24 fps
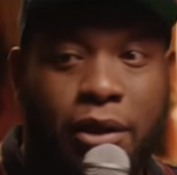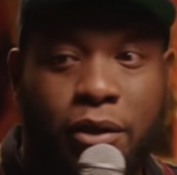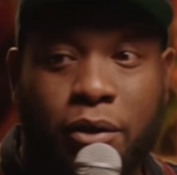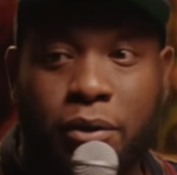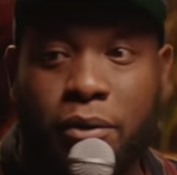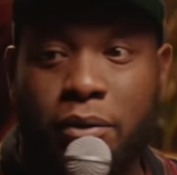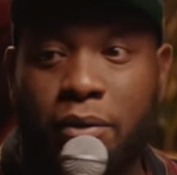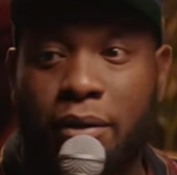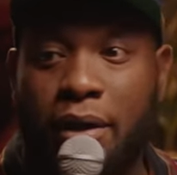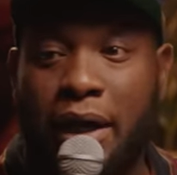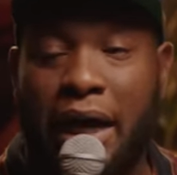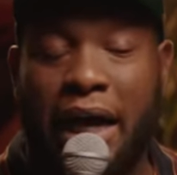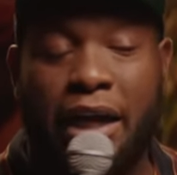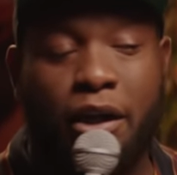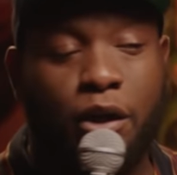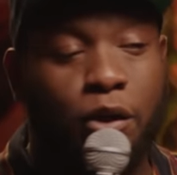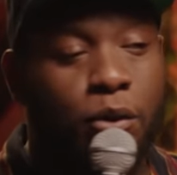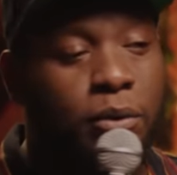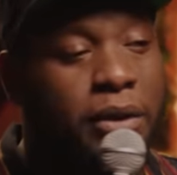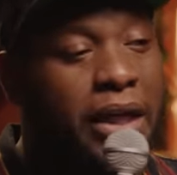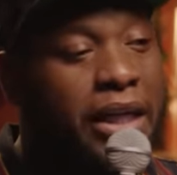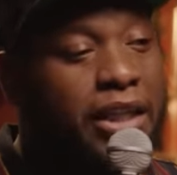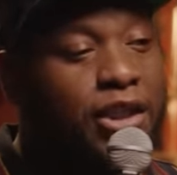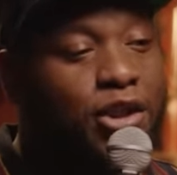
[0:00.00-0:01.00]
knew
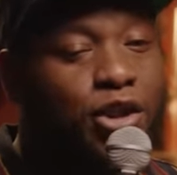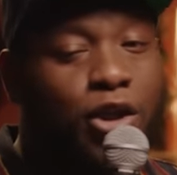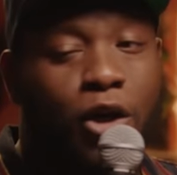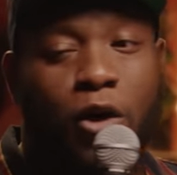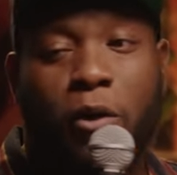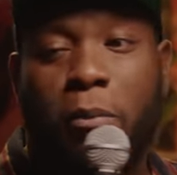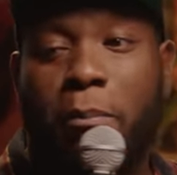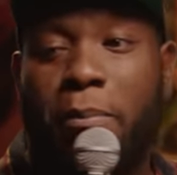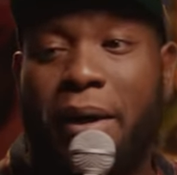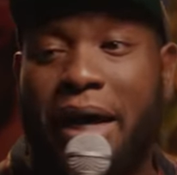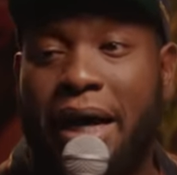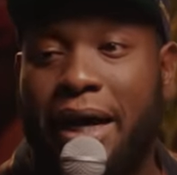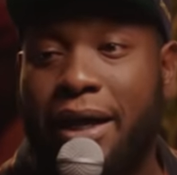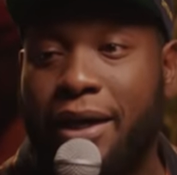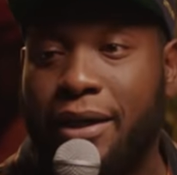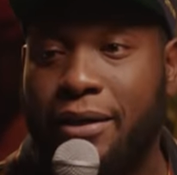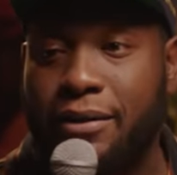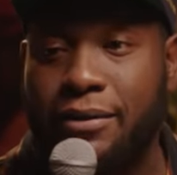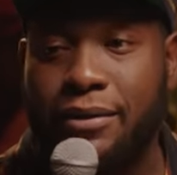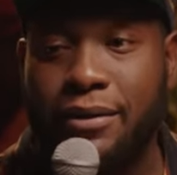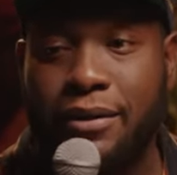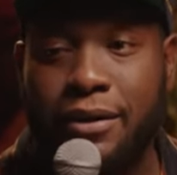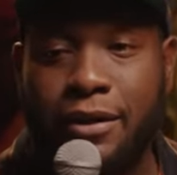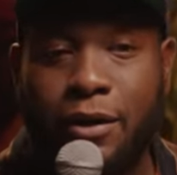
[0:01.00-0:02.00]
that Joe
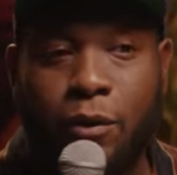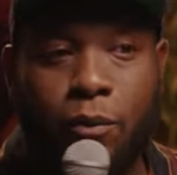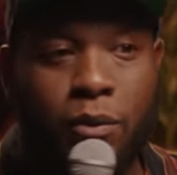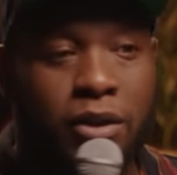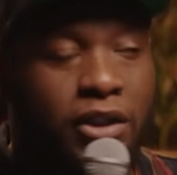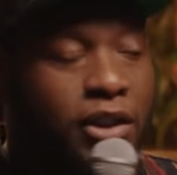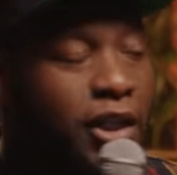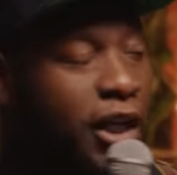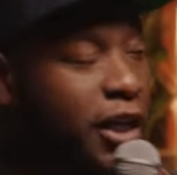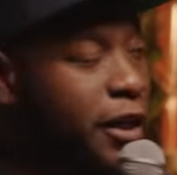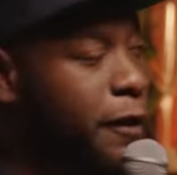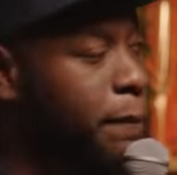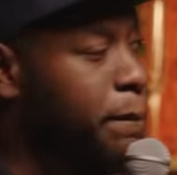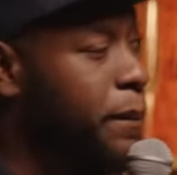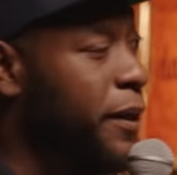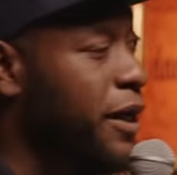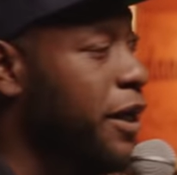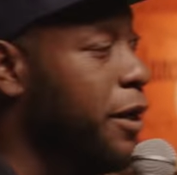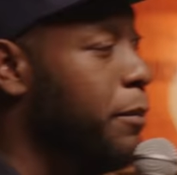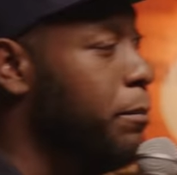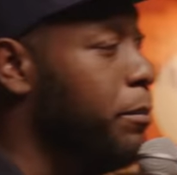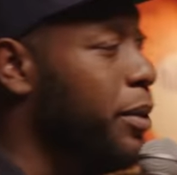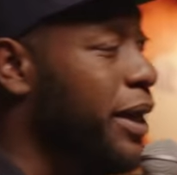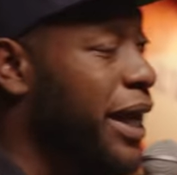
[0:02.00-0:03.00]
Biden was gonna
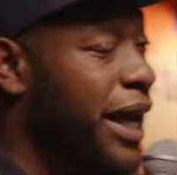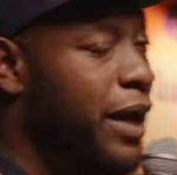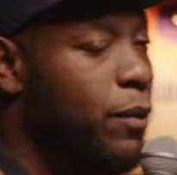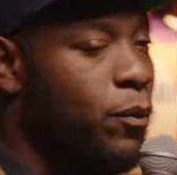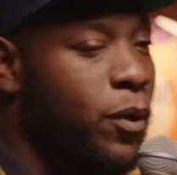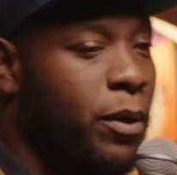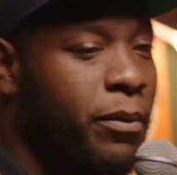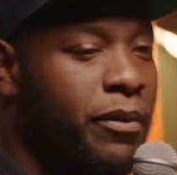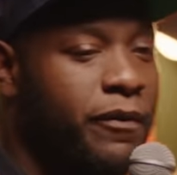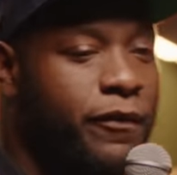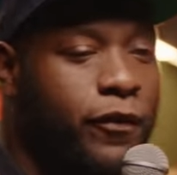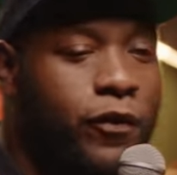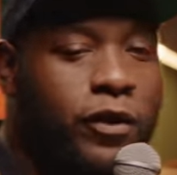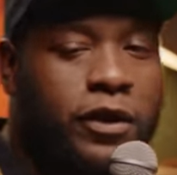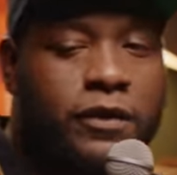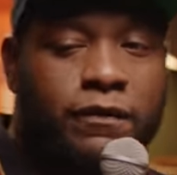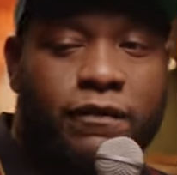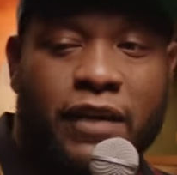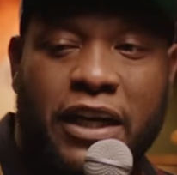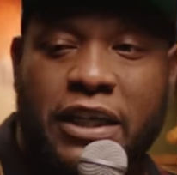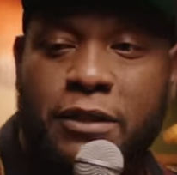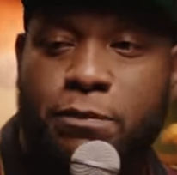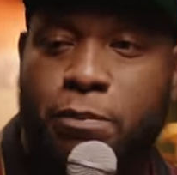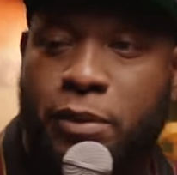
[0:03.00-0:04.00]
pick a black woman for his
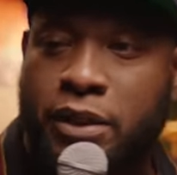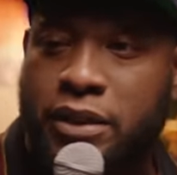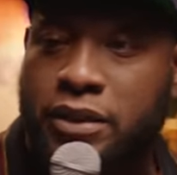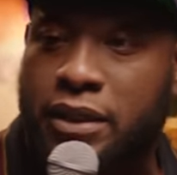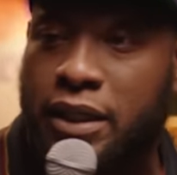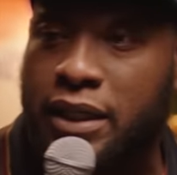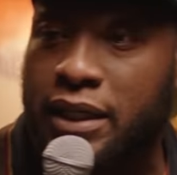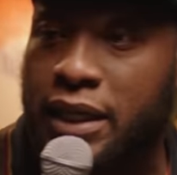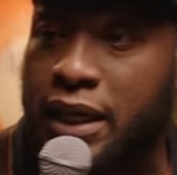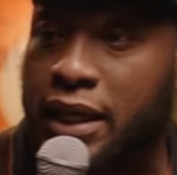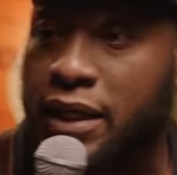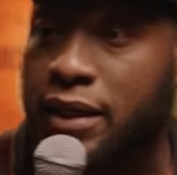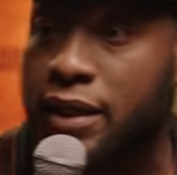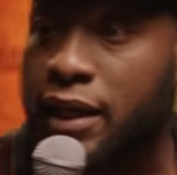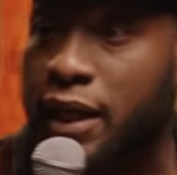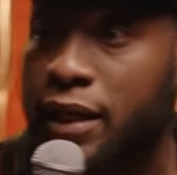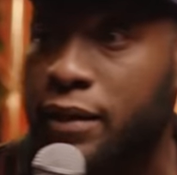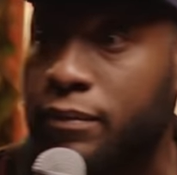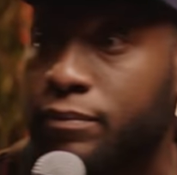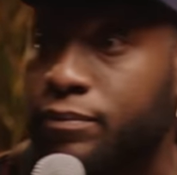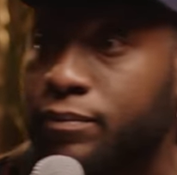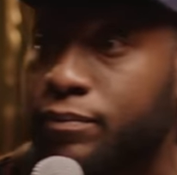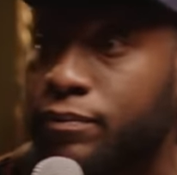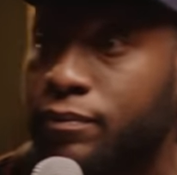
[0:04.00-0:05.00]
vice president
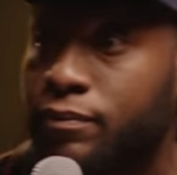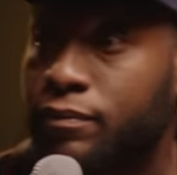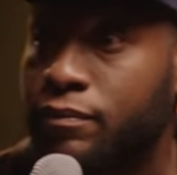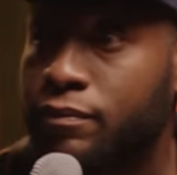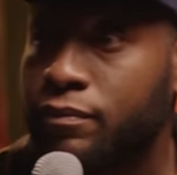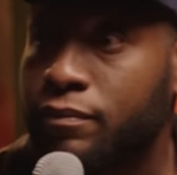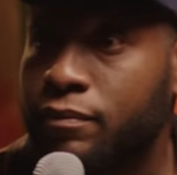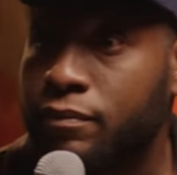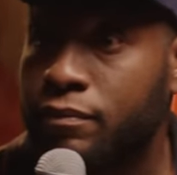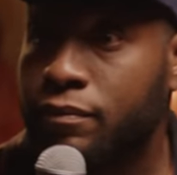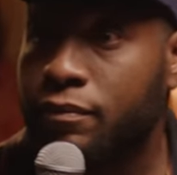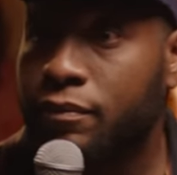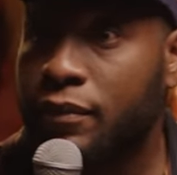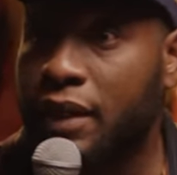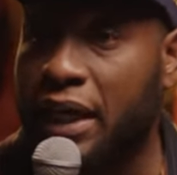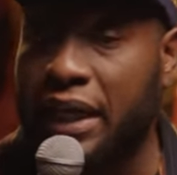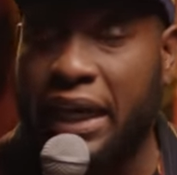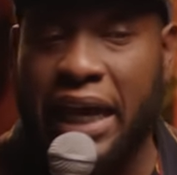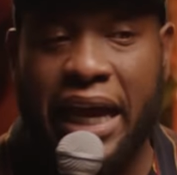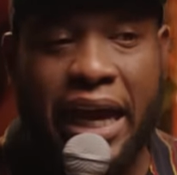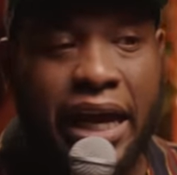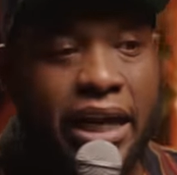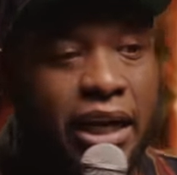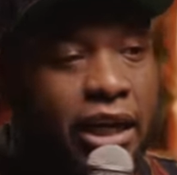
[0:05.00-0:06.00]
candidate.
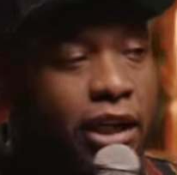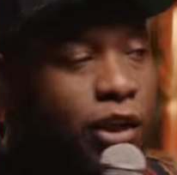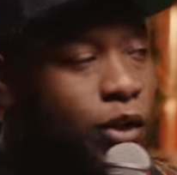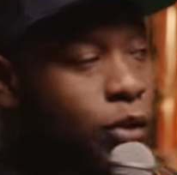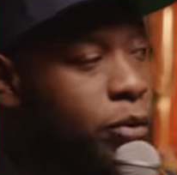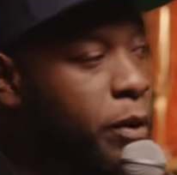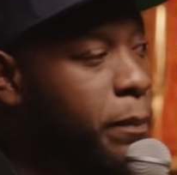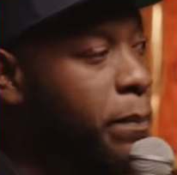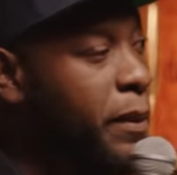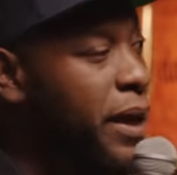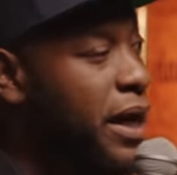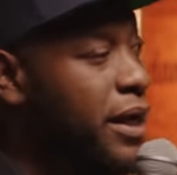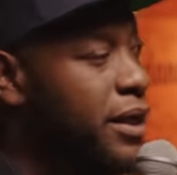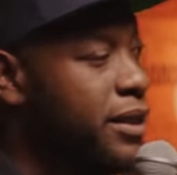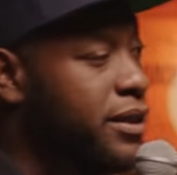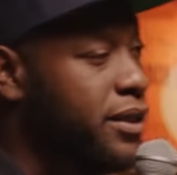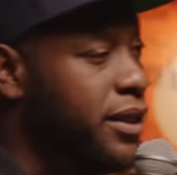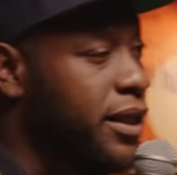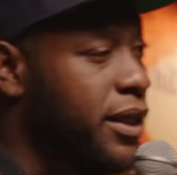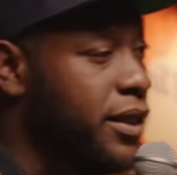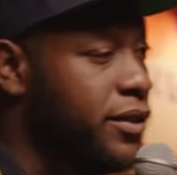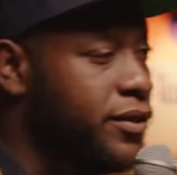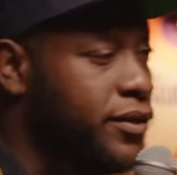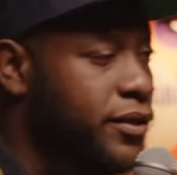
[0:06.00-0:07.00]
And it had nothing to do with
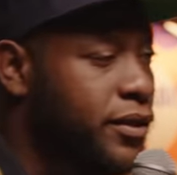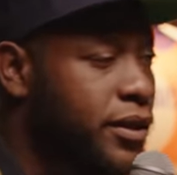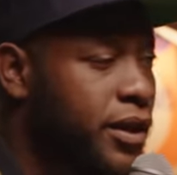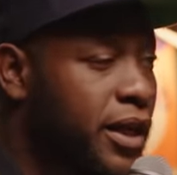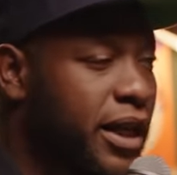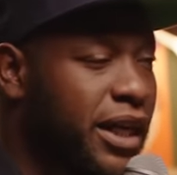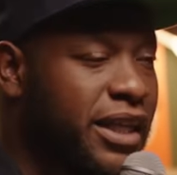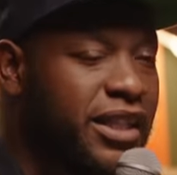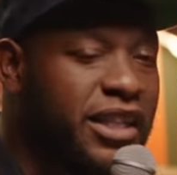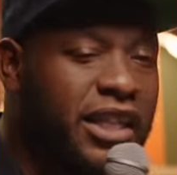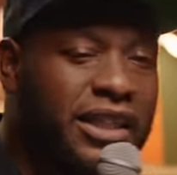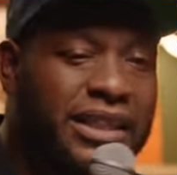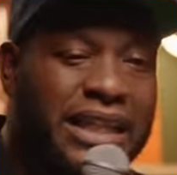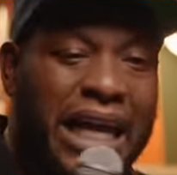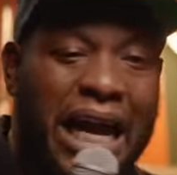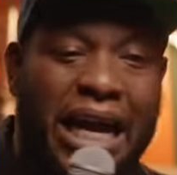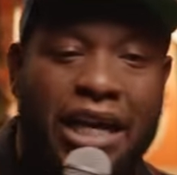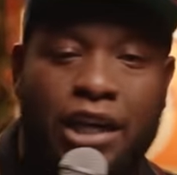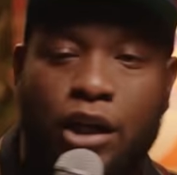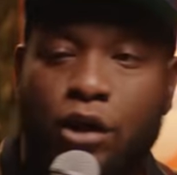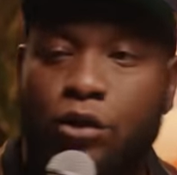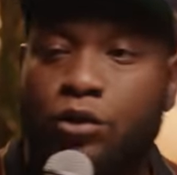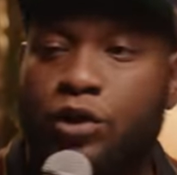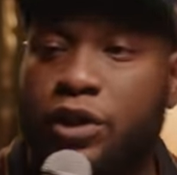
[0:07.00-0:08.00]
politics. It's because
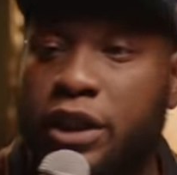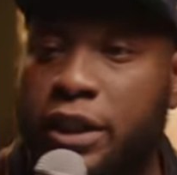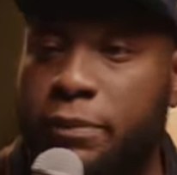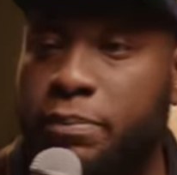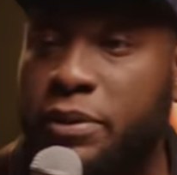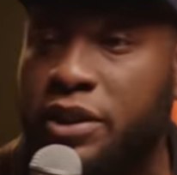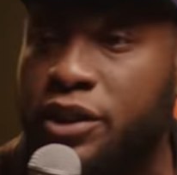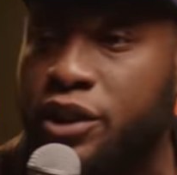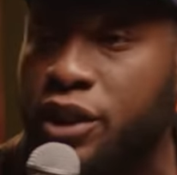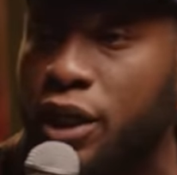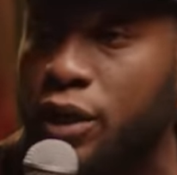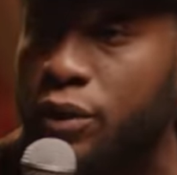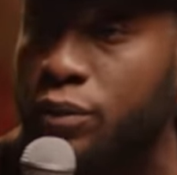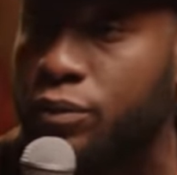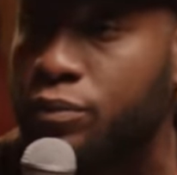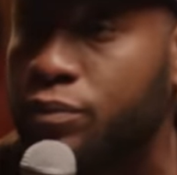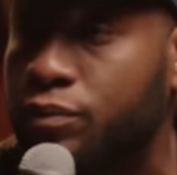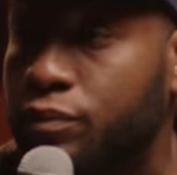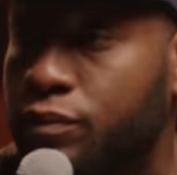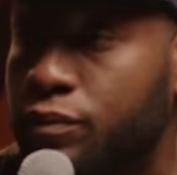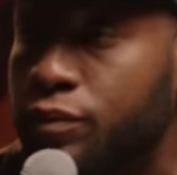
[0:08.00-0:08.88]
I know Sleepy Joe.